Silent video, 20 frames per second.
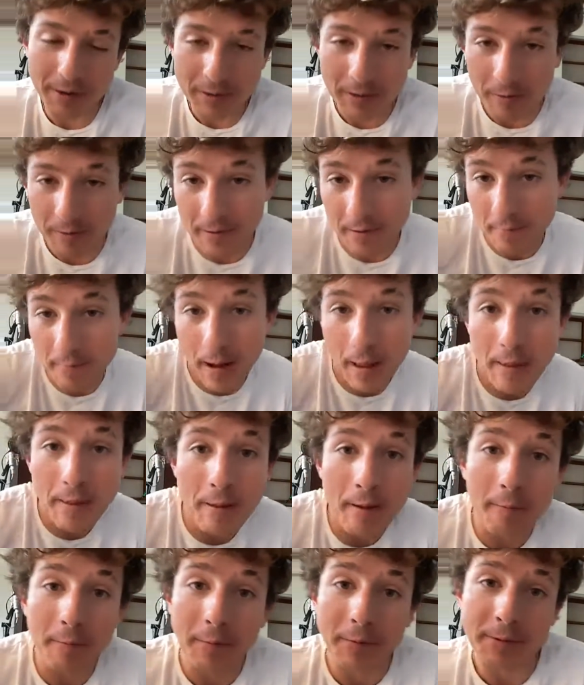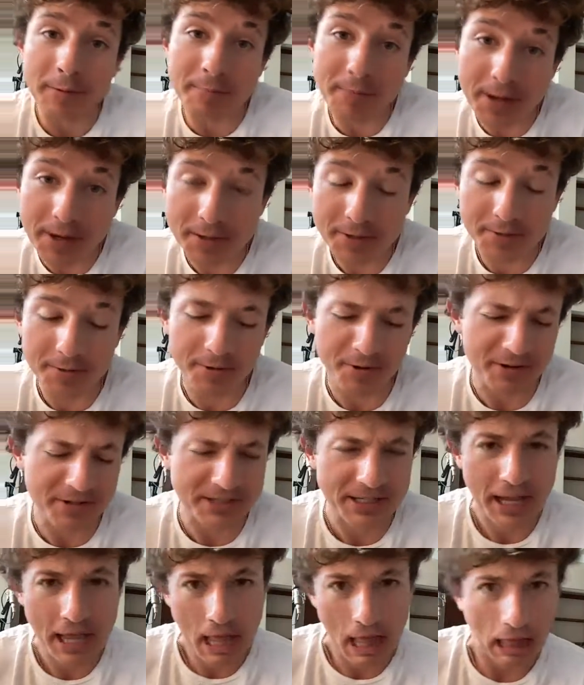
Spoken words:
showing you about double diminished chords.